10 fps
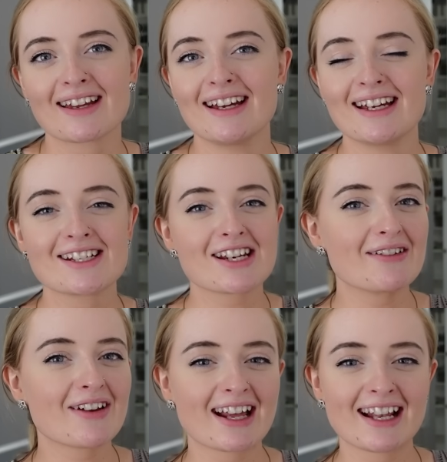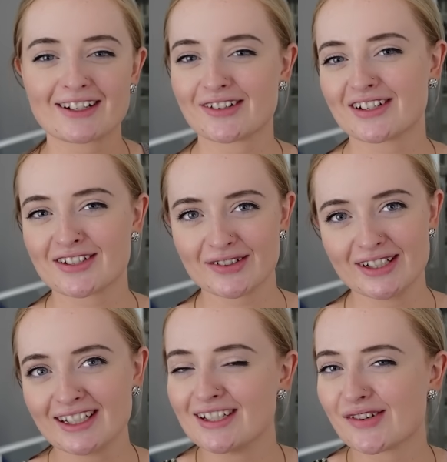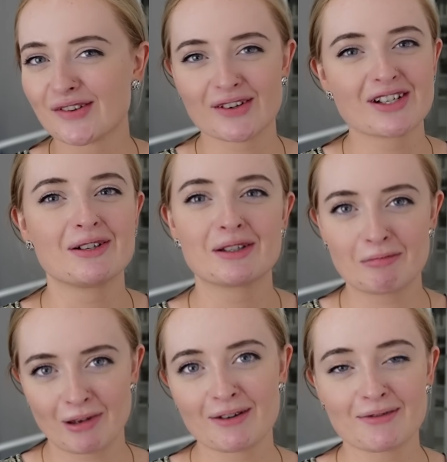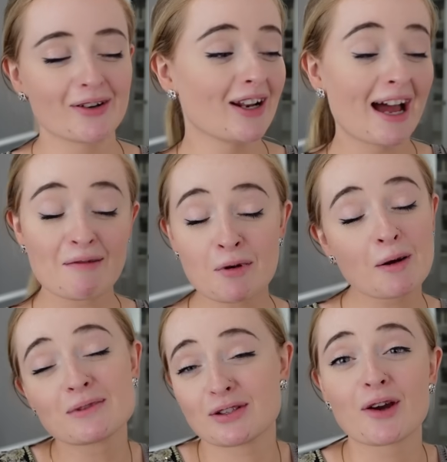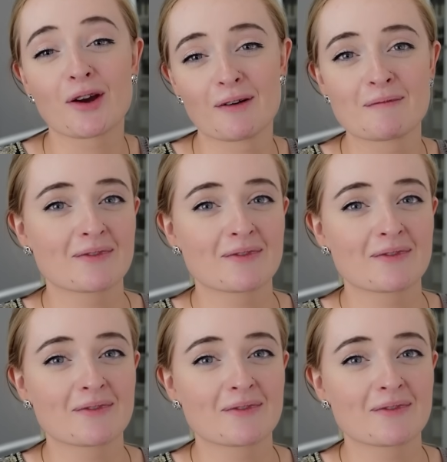Yes. She even had, like, traditional Indian jewelry. She was barefoot. Like, yeah. Props to her.